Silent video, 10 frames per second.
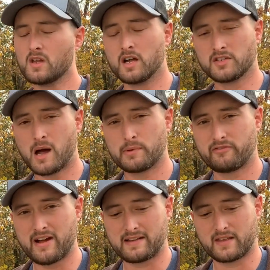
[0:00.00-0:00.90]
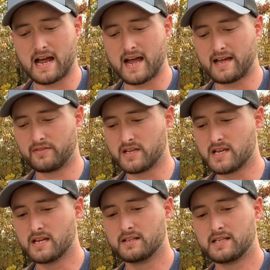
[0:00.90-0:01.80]
on top of the fact that I had
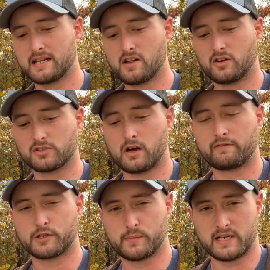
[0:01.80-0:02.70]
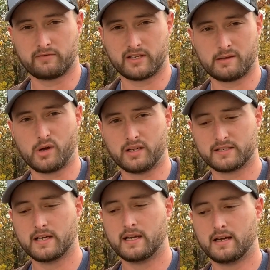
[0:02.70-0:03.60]
the $10 off for spending 50
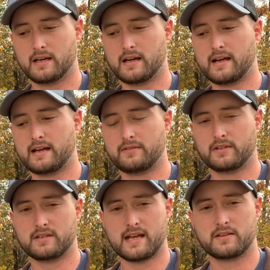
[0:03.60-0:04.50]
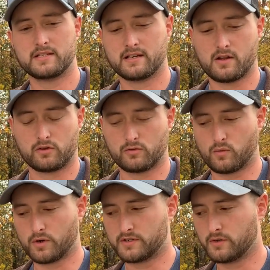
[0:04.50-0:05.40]
bucks and the $10
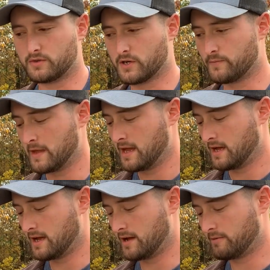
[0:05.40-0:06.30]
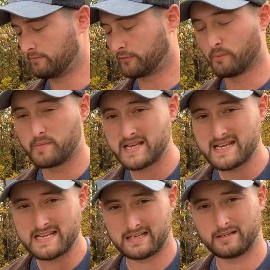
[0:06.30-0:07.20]
reward too. So for
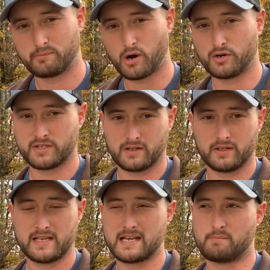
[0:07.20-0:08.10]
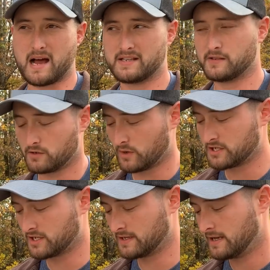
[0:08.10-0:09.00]
me personally, in my
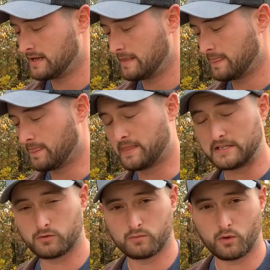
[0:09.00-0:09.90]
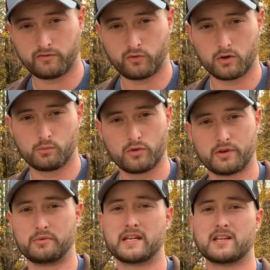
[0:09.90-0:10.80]
situation, this was more affordable
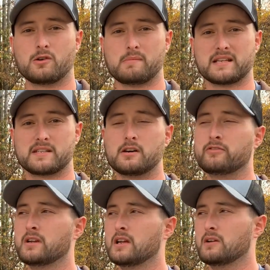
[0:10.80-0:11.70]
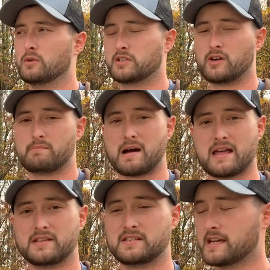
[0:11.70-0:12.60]
than rigging them myself, was to go ahead and
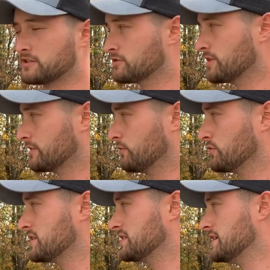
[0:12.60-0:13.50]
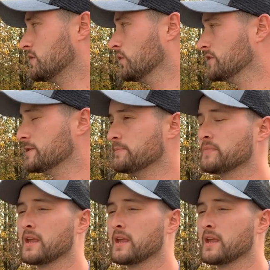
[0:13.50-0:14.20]
buy these Texas rigs for these decoys.